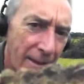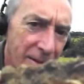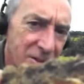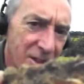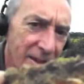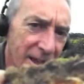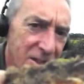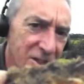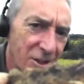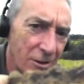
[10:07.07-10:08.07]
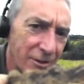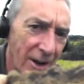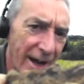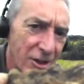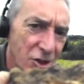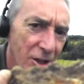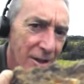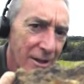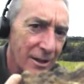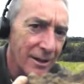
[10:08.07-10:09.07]
You see that silver edge?
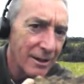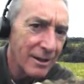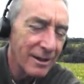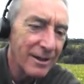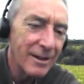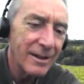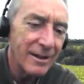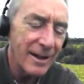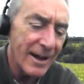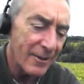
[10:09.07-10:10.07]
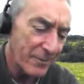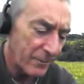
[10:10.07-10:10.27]
Now,